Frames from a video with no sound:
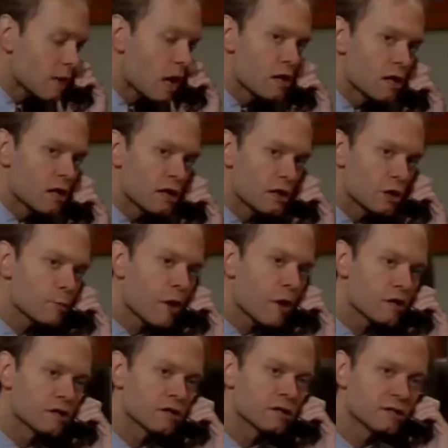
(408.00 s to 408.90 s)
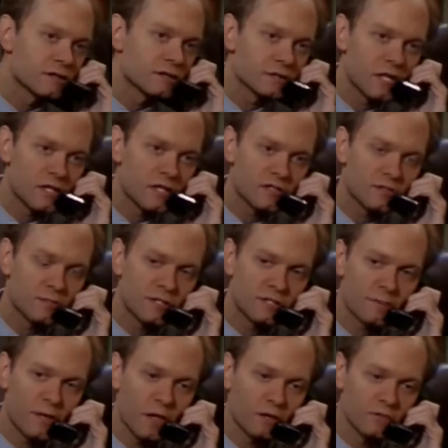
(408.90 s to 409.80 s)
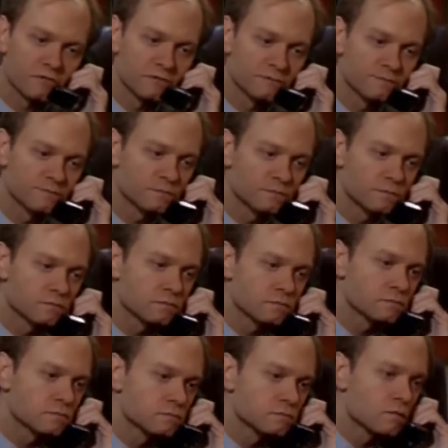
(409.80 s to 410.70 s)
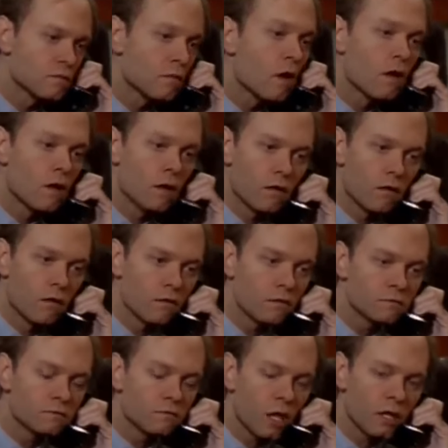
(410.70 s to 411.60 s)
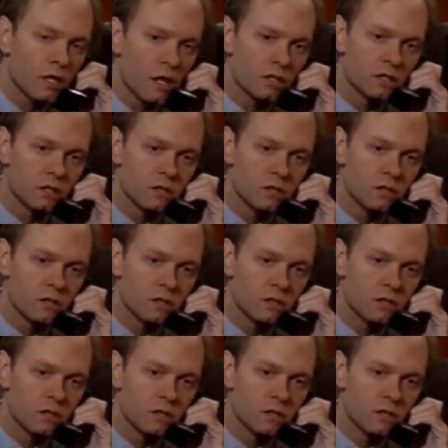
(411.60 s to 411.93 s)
Hello, Marta. I'd like to speak to Maris. Oh, why not?